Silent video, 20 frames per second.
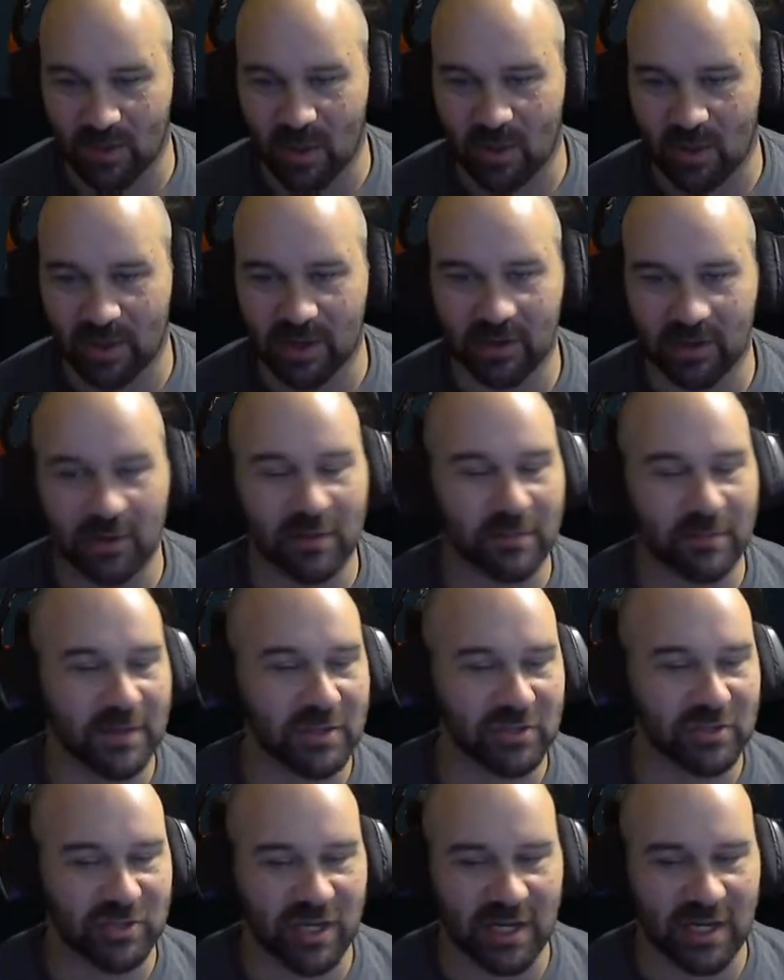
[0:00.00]
here on the
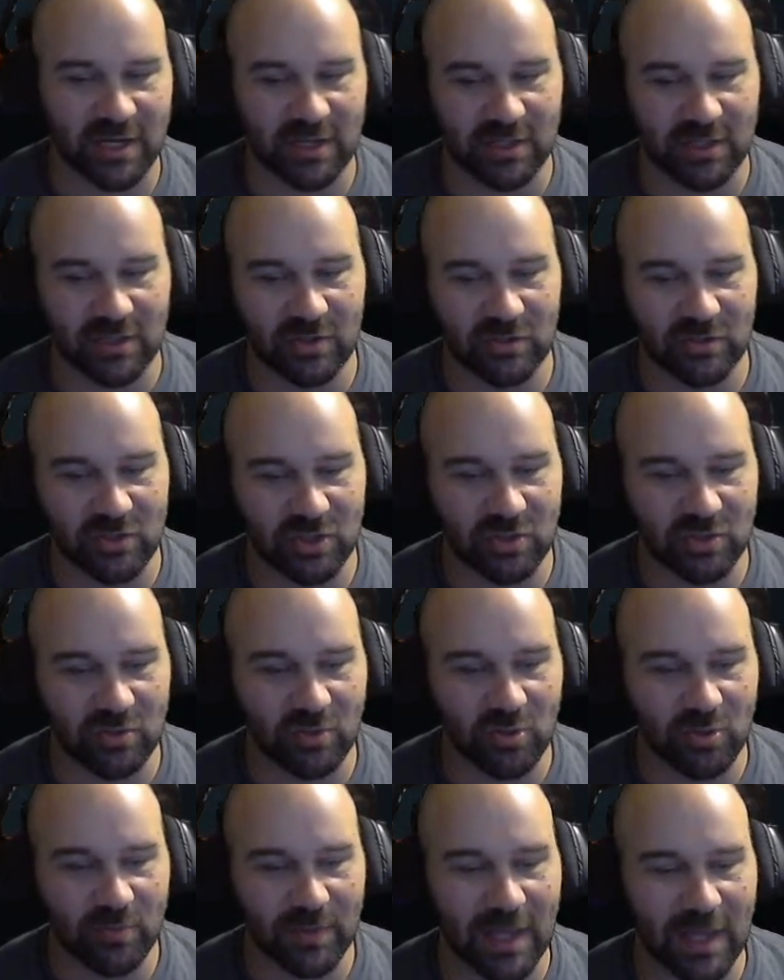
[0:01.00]
MioDread
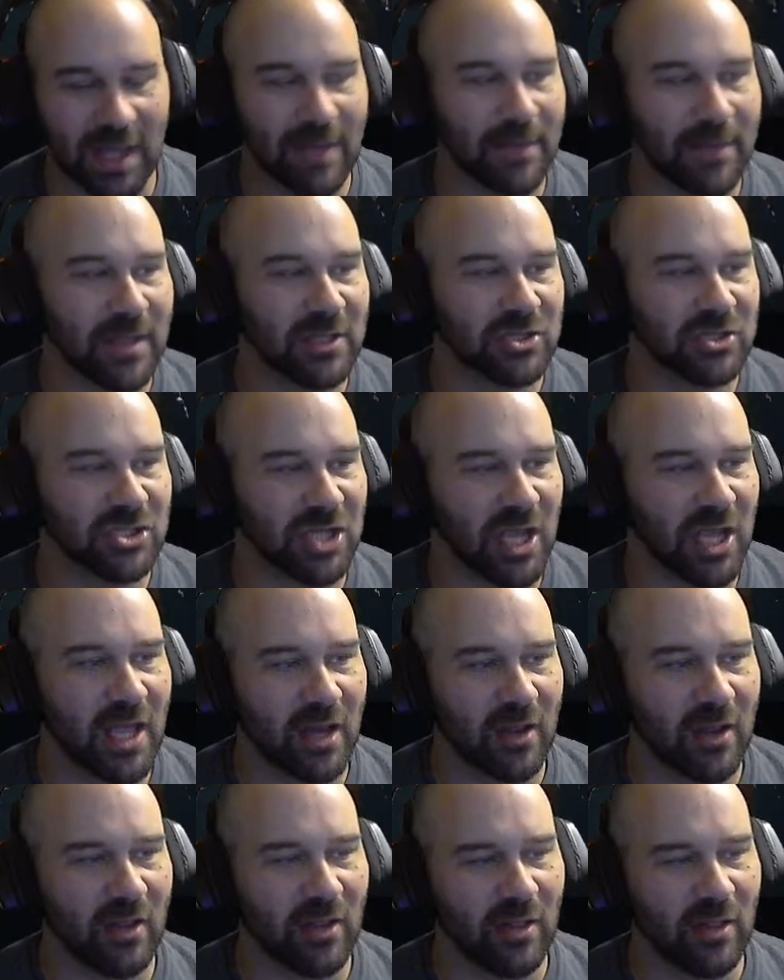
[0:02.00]
YouTube gaming
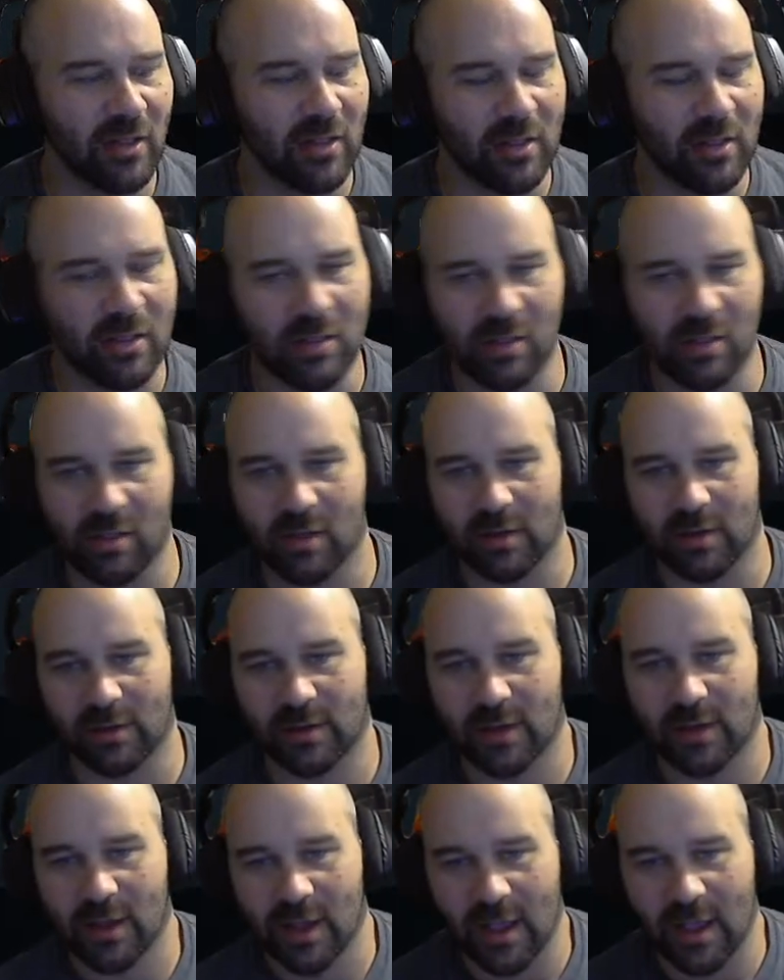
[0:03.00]
channel,
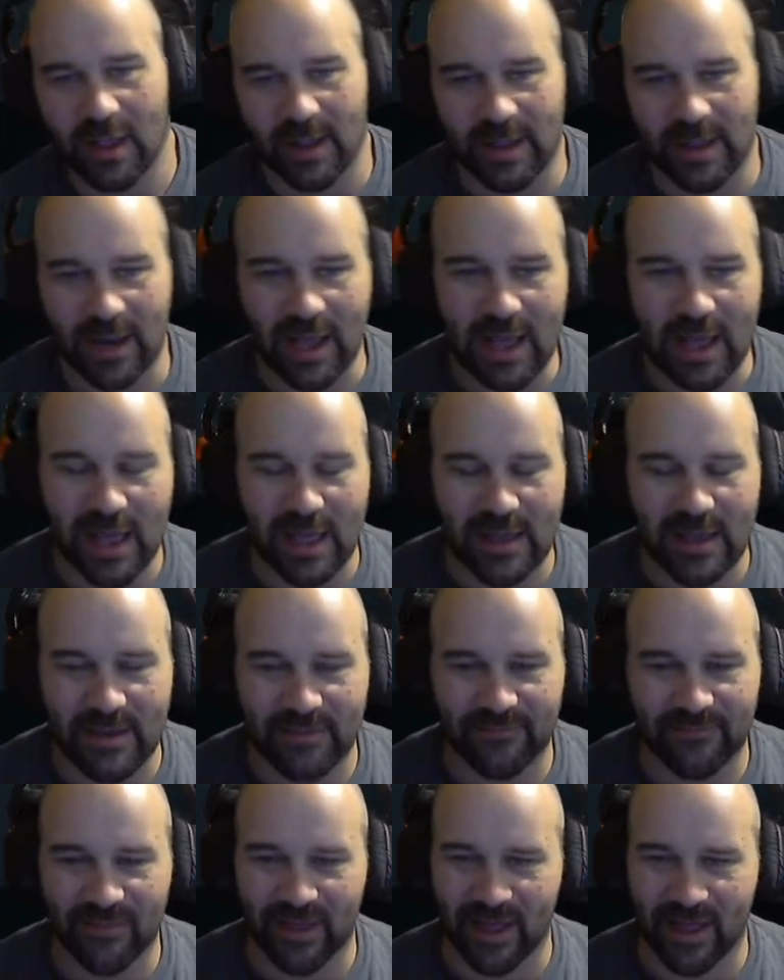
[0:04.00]
and I
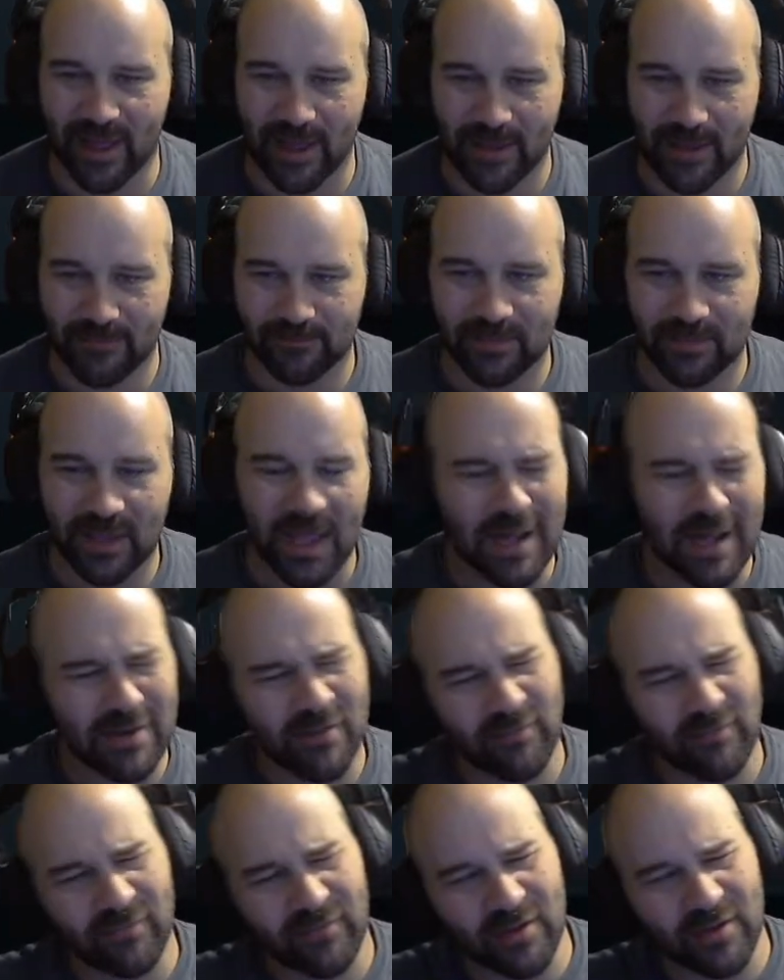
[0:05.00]
have kind
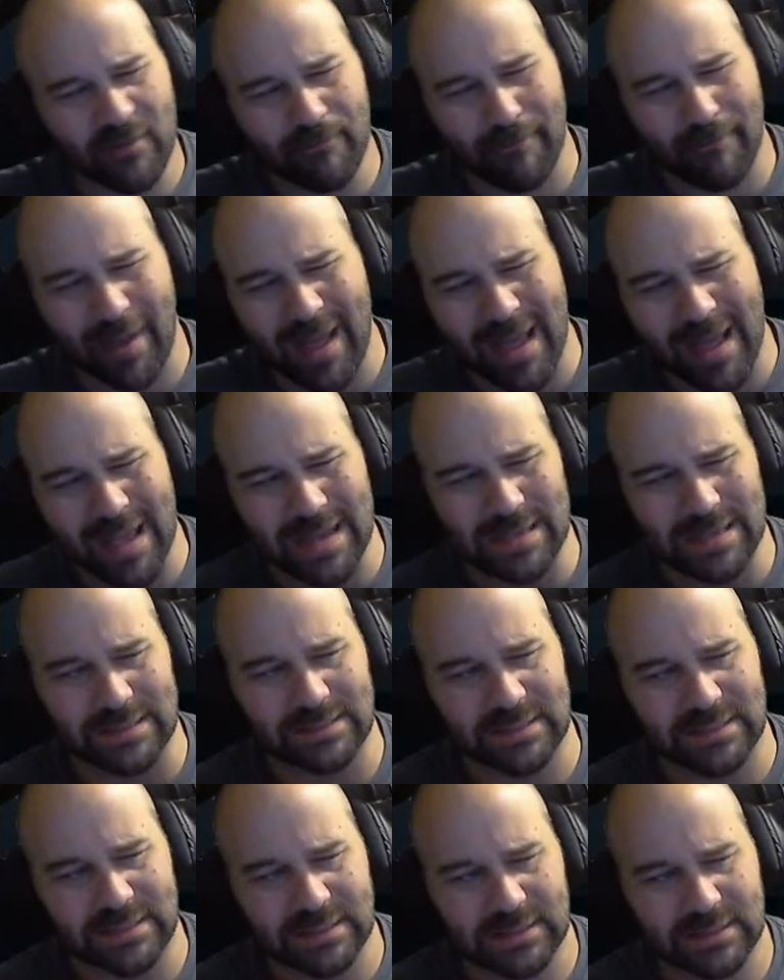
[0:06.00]
of
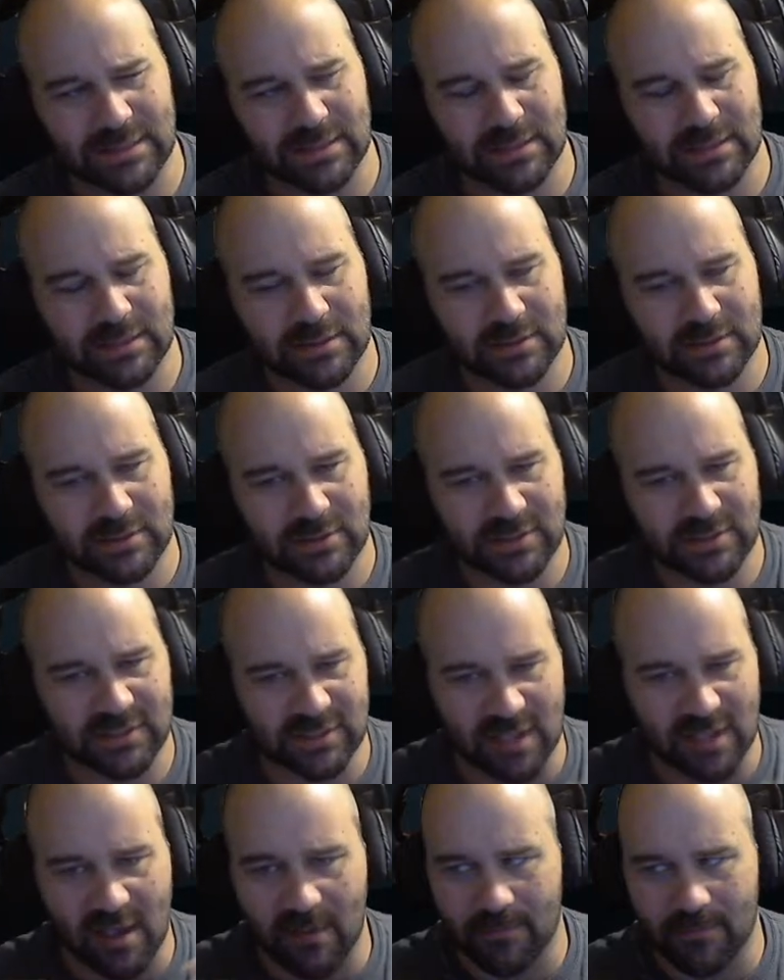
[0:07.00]
combined
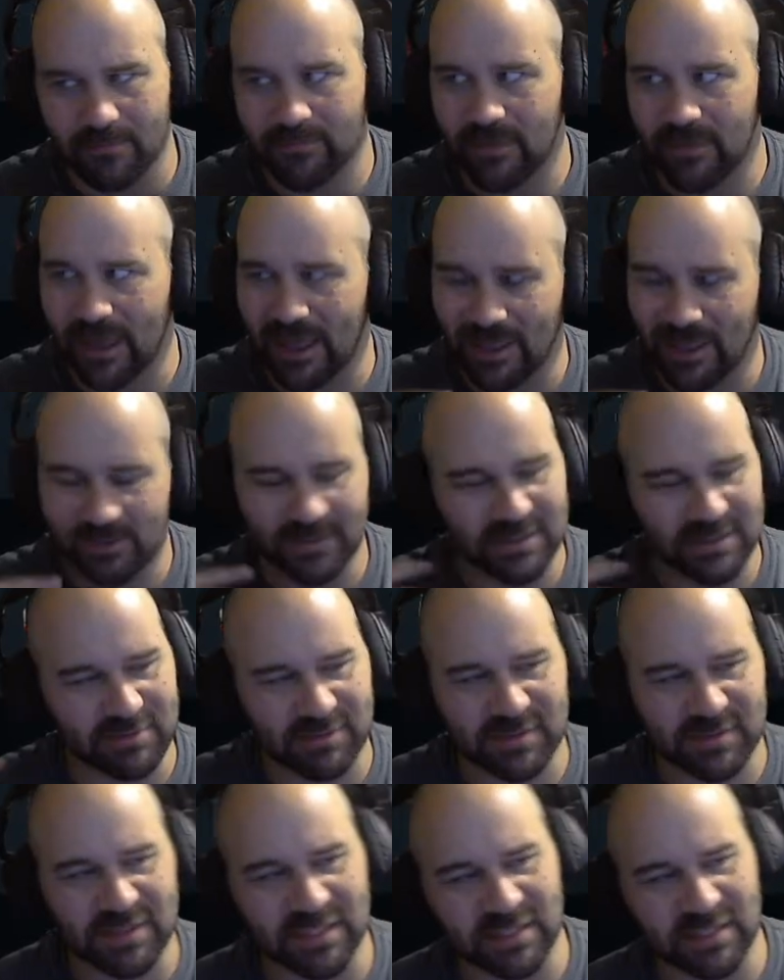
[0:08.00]
some elements
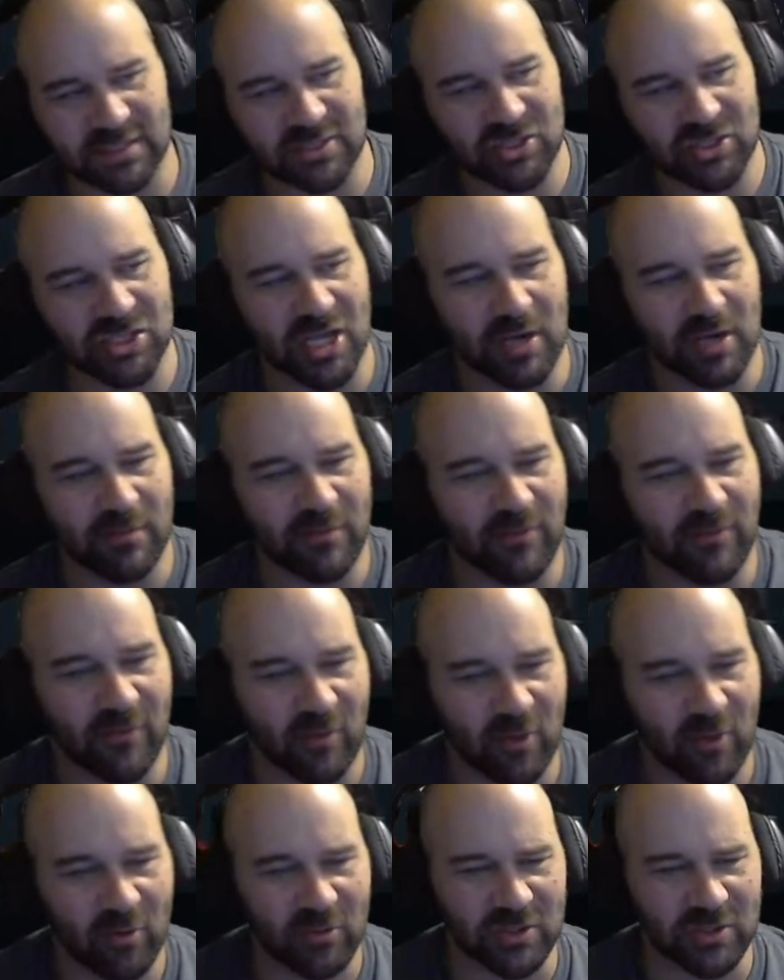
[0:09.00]
we've seen on this channel
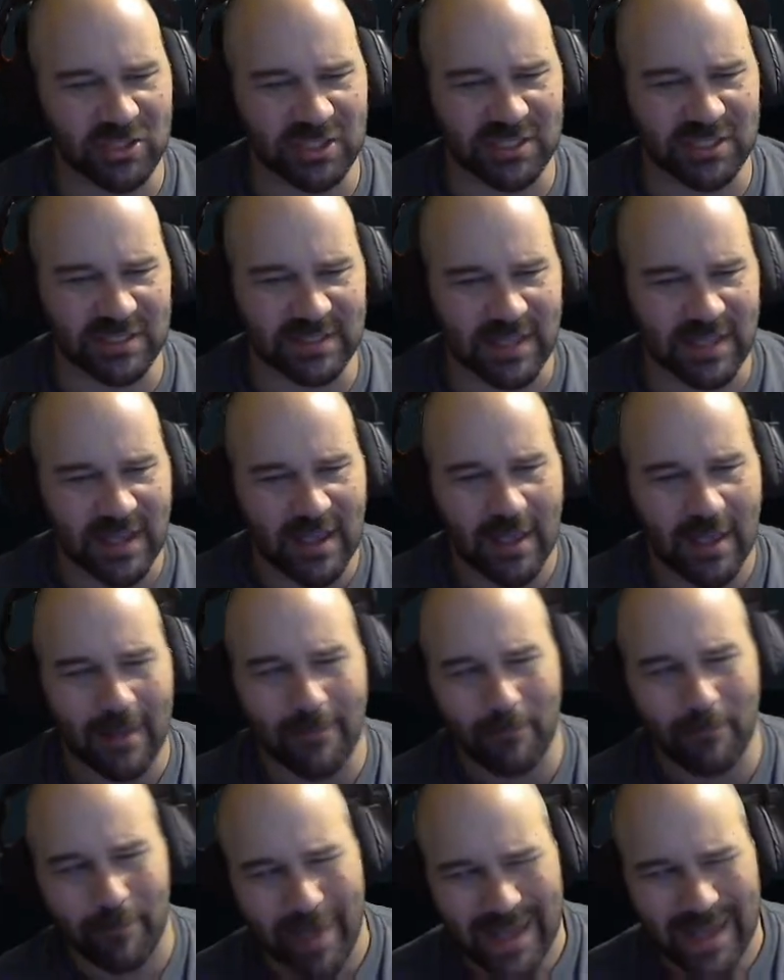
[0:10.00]
before, which is
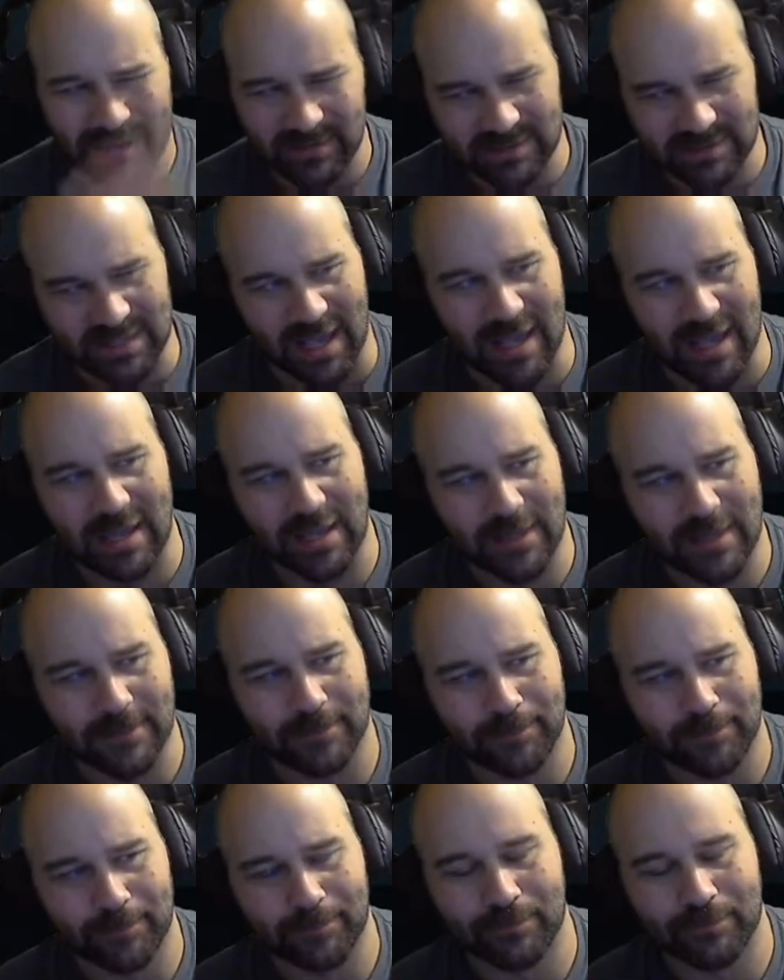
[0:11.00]
Battletech,
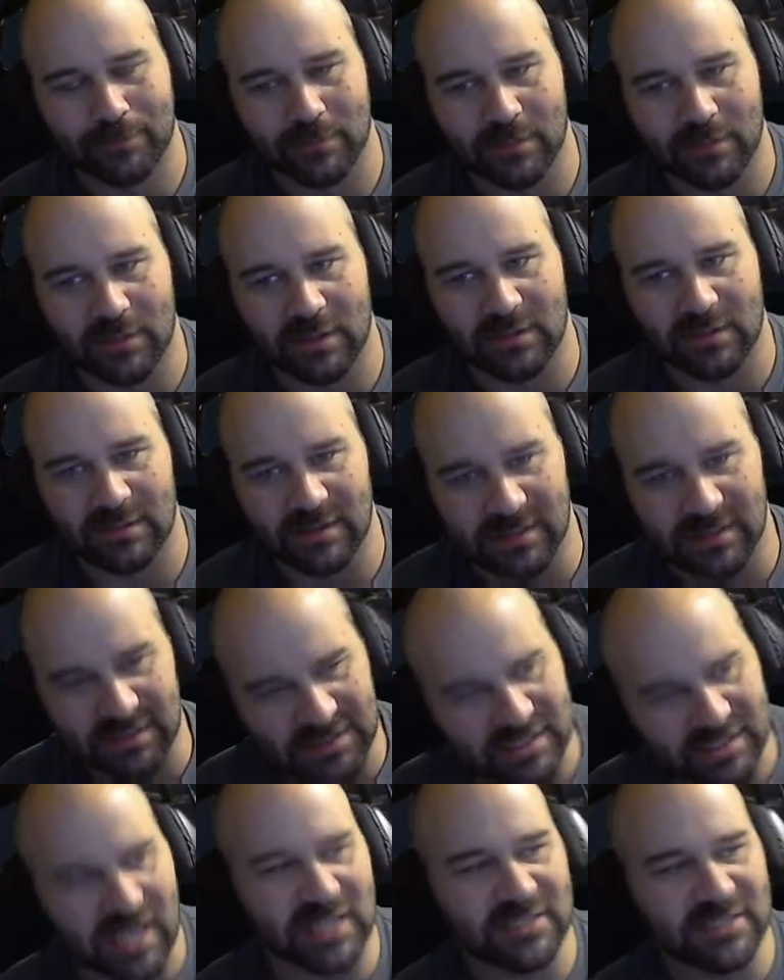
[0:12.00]
the
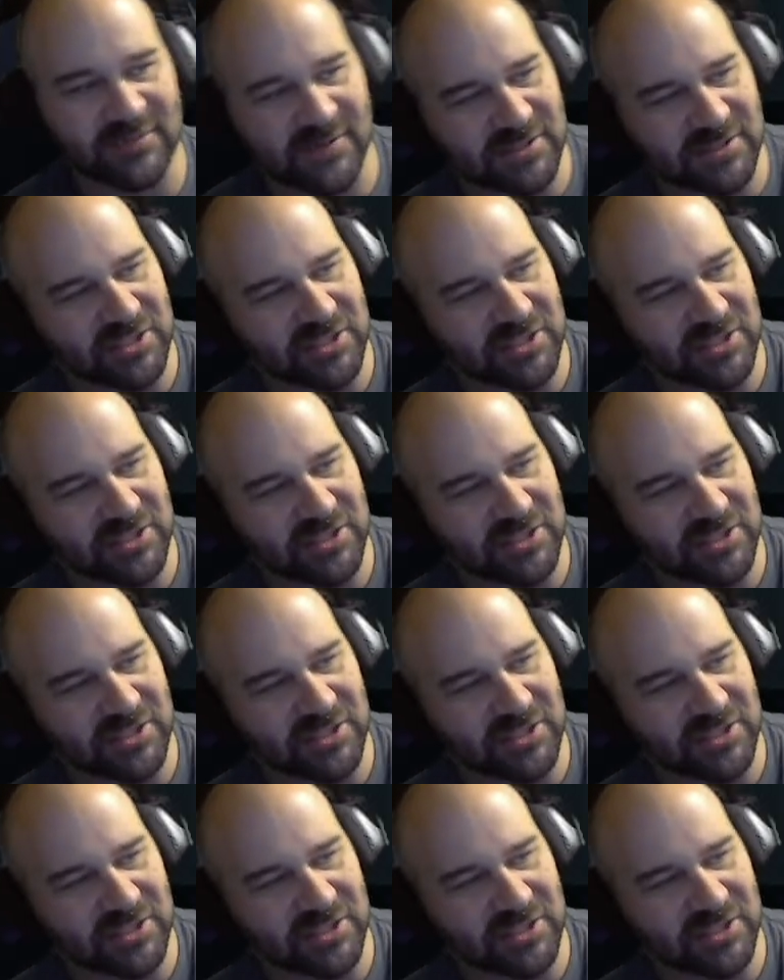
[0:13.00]
science fiction